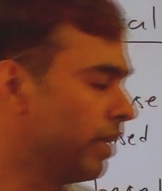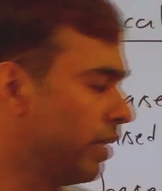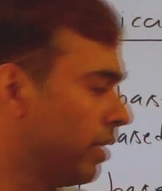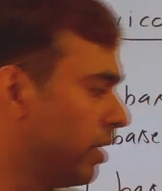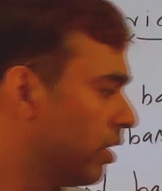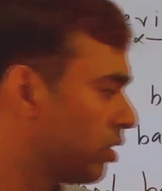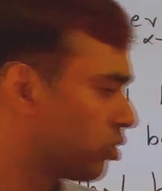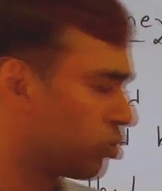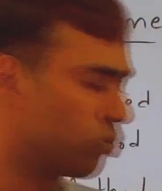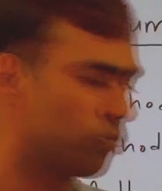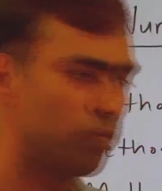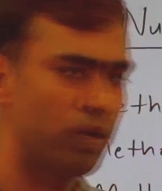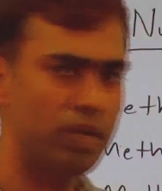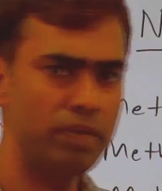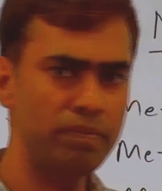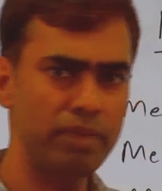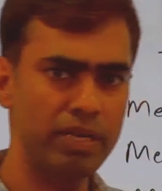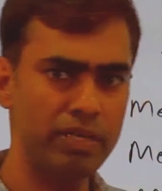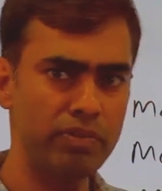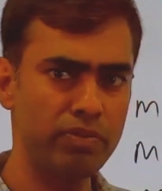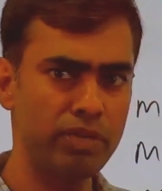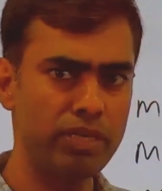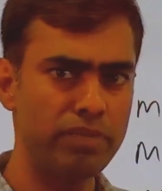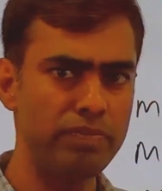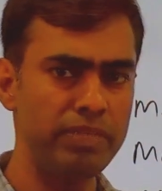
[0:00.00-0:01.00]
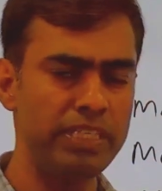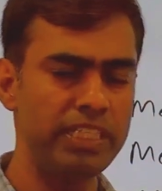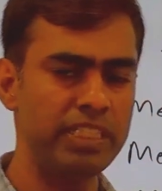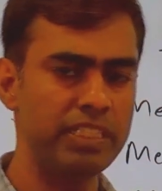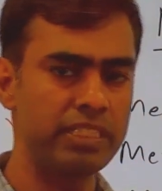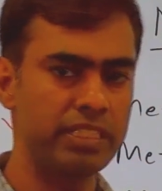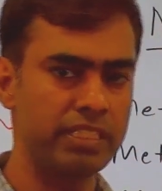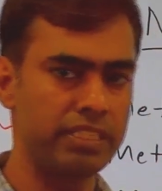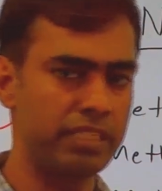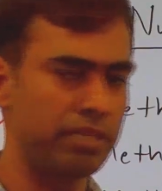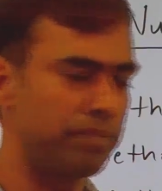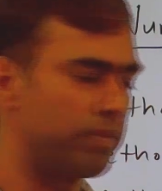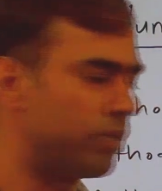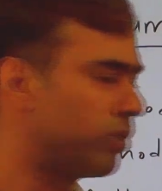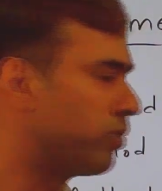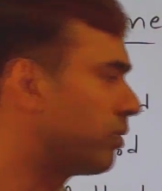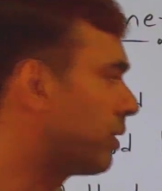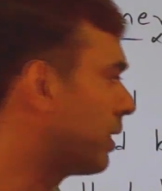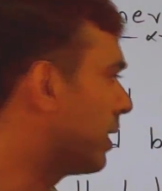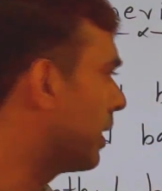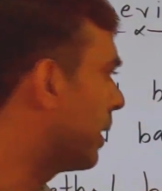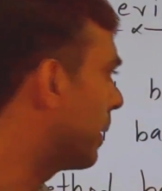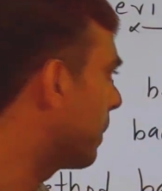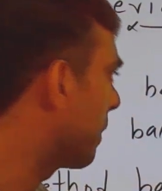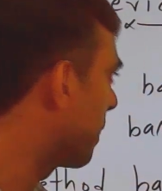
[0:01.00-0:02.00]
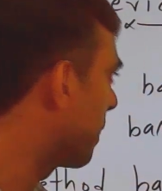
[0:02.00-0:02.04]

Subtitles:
So, one by one we discuss about a